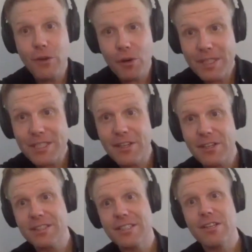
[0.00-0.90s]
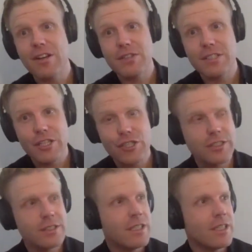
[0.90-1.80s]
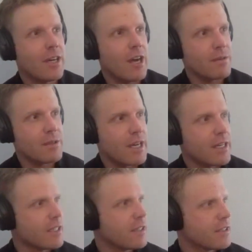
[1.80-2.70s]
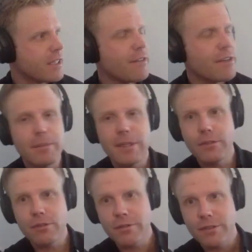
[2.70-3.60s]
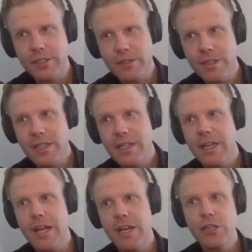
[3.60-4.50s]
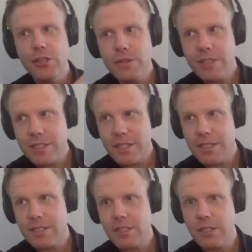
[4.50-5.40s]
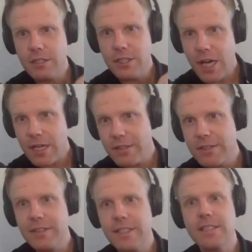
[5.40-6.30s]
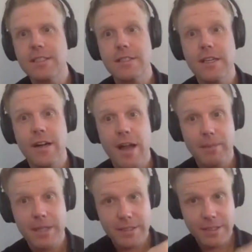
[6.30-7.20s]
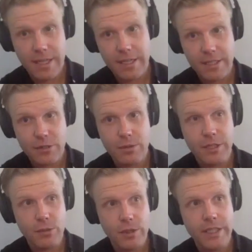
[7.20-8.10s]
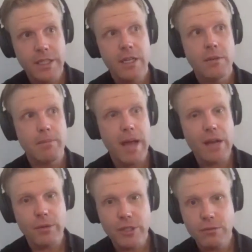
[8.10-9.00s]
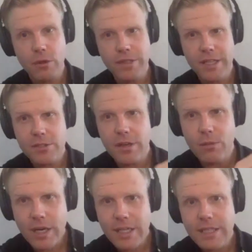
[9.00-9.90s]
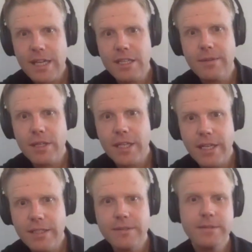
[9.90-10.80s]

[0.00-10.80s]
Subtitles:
we started this conversation, I was kind of giving it a bit of a review, and you discussed a lot of the things that are happening today in 2020 back when you wrote that. And so when did that come out again?